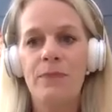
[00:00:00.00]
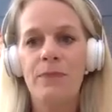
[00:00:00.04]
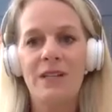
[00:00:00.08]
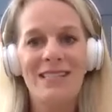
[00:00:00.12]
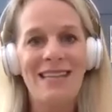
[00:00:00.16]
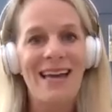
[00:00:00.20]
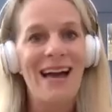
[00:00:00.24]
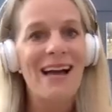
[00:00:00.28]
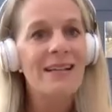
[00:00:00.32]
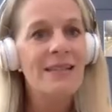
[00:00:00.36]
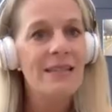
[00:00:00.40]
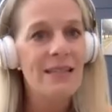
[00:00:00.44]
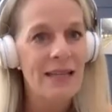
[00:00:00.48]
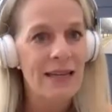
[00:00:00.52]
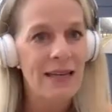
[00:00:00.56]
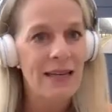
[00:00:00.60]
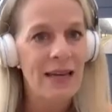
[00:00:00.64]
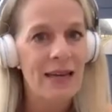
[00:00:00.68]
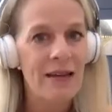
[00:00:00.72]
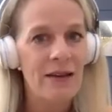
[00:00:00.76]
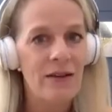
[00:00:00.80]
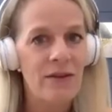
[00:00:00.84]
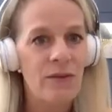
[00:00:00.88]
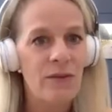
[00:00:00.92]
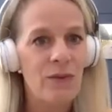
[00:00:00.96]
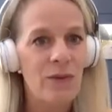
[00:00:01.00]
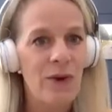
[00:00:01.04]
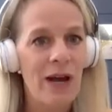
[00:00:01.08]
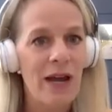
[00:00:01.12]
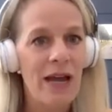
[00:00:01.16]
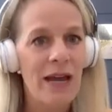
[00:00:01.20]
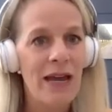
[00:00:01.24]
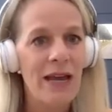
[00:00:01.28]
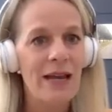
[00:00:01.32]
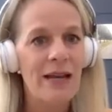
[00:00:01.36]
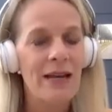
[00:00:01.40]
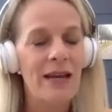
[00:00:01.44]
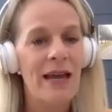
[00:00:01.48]
taxing it,
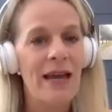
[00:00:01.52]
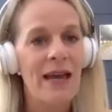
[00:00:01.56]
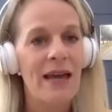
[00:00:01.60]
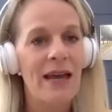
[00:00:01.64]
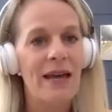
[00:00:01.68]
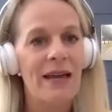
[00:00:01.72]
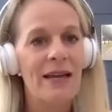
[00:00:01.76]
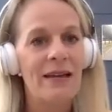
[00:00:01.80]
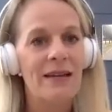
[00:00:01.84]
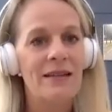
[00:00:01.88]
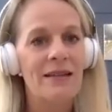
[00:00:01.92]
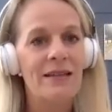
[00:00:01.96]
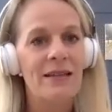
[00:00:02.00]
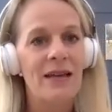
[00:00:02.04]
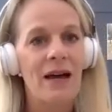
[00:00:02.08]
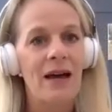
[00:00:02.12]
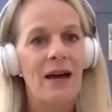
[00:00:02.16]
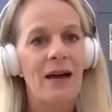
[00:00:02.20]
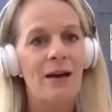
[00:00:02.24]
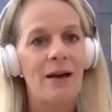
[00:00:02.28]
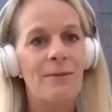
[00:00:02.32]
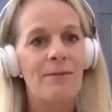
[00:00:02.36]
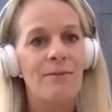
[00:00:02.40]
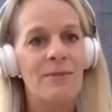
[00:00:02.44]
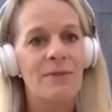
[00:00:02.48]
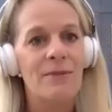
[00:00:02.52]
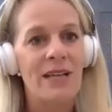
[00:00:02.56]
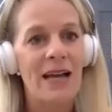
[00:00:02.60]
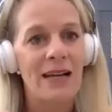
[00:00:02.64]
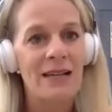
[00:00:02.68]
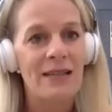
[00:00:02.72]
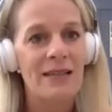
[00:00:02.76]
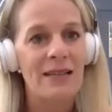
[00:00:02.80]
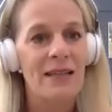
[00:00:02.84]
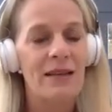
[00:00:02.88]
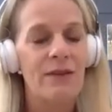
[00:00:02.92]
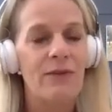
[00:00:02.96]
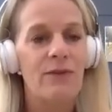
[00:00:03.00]
right? And
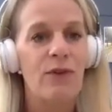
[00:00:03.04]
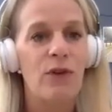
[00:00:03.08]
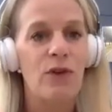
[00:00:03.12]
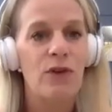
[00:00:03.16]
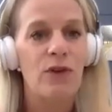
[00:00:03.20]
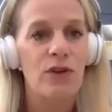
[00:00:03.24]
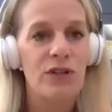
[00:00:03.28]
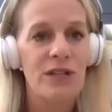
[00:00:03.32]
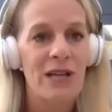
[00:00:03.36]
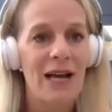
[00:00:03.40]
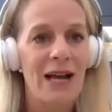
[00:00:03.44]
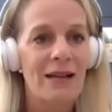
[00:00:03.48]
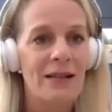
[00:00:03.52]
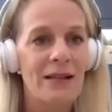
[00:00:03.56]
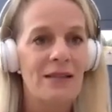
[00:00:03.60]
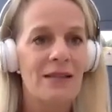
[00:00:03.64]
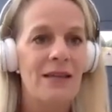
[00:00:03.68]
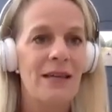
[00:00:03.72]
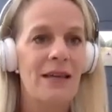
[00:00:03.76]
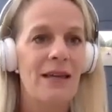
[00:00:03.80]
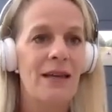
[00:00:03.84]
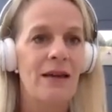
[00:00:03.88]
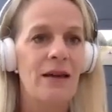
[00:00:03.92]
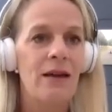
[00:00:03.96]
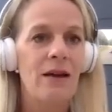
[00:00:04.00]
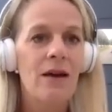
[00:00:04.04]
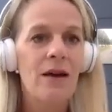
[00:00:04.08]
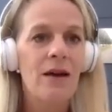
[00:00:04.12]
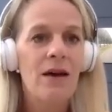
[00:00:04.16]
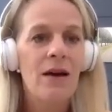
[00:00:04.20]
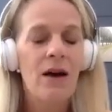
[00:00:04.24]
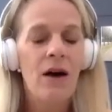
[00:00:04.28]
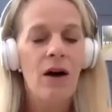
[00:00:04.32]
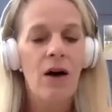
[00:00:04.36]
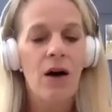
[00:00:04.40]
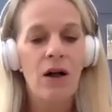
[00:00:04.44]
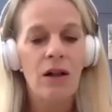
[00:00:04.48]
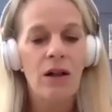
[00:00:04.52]
further taxing
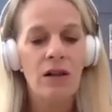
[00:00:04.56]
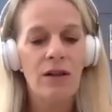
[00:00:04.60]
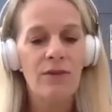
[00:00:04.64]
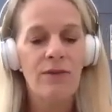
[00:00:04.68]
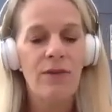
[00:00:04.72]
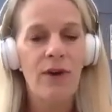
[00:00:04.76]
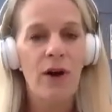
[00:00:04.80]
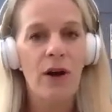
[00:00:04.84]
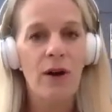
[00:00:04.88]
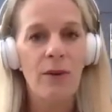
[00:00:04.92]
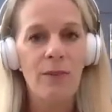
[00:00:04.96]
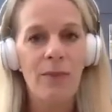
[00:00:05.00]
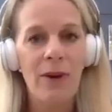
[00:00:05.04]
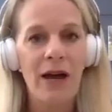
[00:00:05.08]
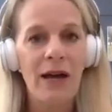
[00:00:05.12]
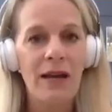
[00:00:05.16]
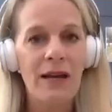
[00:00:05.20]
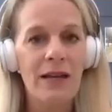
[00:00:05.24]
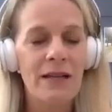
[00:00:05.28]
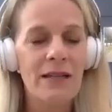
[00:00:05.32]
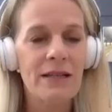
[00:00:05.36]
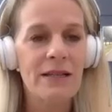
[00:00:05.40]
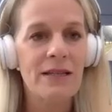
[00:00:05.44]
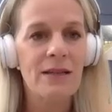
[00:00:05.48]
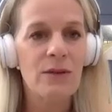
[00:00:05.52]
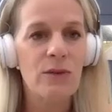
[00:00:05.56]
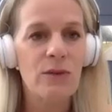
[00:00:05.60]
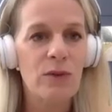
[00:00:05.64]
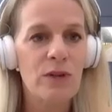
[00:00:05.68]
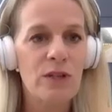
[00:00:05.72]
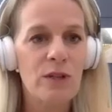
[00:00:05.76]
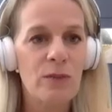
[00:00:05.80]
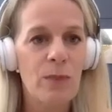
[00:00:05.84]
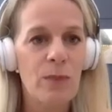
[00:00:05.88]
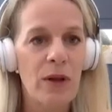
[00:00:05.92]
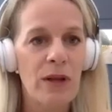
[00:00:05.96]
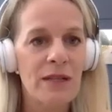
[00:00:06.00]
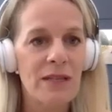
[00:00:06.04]
all of our body's
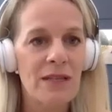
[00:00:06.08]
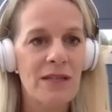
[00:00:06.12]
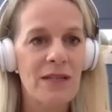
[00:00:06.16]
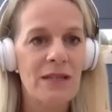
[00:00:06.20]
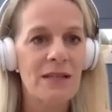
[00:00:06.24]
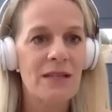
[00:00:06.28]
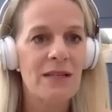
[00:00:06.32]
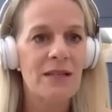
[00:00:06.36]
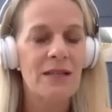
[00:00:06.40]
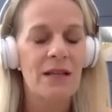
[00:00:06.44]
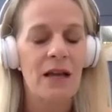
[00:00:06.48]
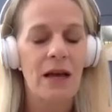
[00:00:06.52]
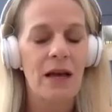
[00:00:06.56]
responses.